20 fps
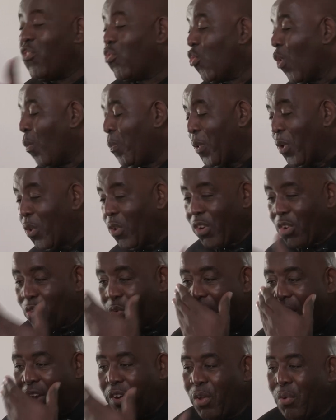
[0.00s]
he's dropping on the
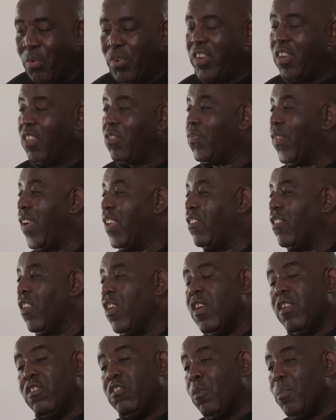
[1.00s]
ground, holding his face.
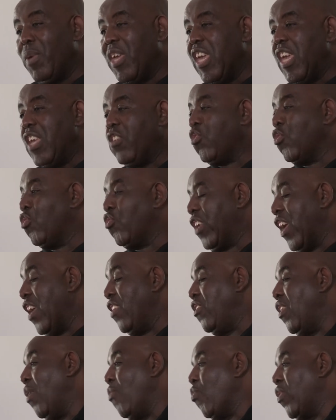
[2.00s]
To me, he should
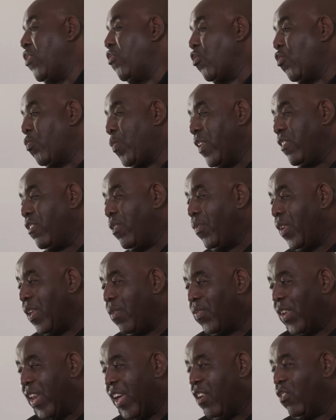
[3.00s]
get done retrospectively
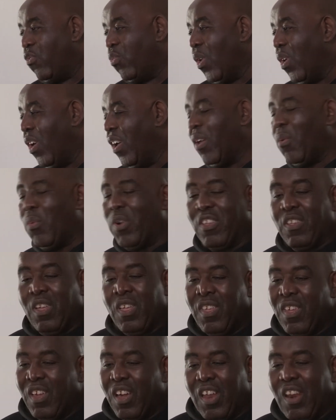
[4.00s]
for that as well. I
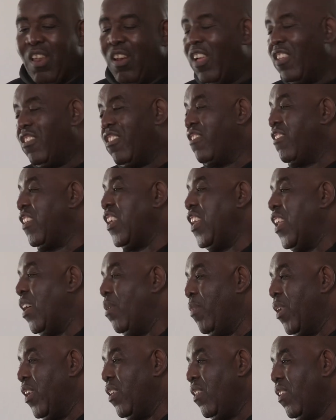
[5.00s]
don't like to see
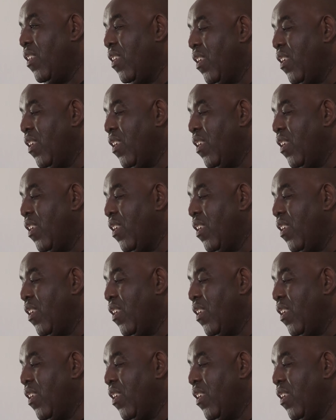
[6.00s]
that, man.